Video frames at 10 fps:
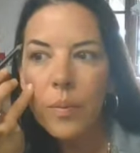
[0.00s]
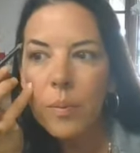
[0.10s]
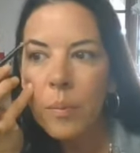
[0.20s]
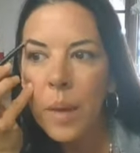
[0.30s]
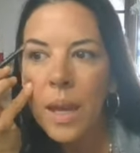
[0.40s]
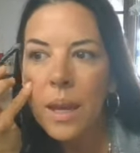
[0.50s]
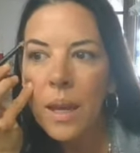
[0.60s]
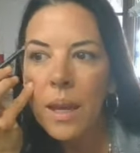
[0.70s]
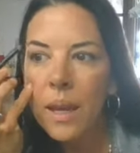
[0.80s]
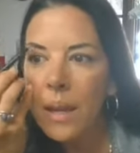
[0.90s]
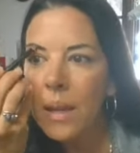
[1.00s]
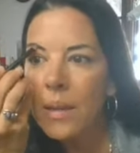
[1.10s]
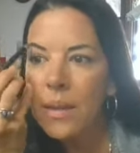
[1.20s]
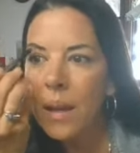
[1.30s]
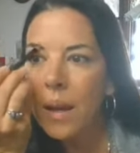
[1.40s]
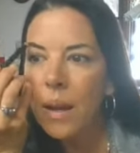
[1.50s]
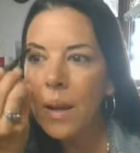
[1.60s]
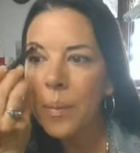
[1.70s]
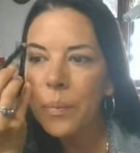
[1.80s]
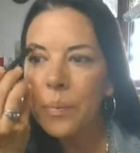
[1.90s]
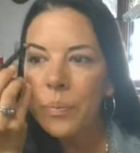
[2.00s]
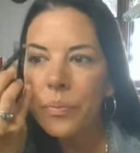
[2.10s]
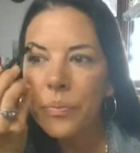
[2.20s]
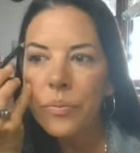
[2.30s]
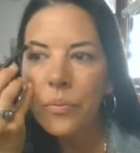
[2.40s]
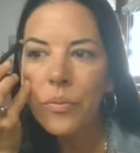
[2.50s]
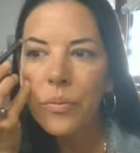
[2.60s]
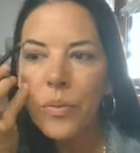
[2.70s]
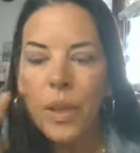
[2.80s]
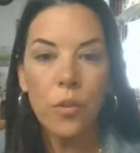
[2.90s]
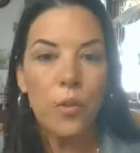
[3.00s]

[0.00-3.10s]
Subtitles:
making it, you're